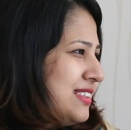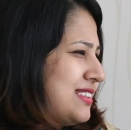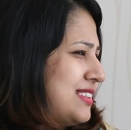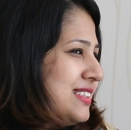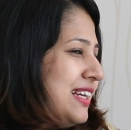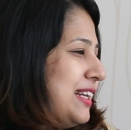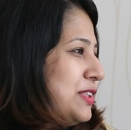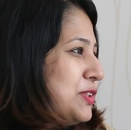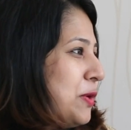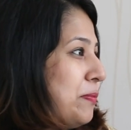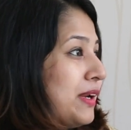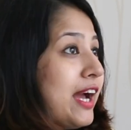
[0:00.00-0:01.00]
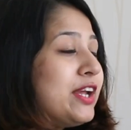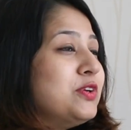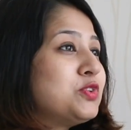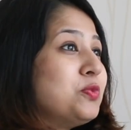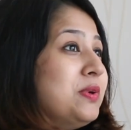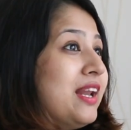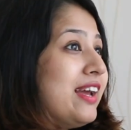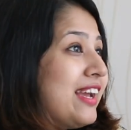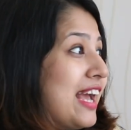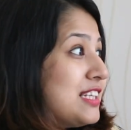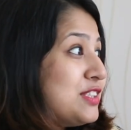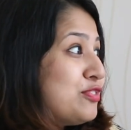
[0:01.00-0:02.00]
it is a daily job, but I used to be like
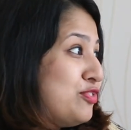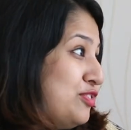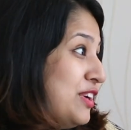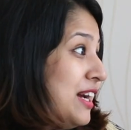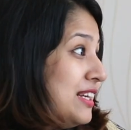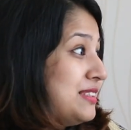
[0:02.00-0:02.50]
as if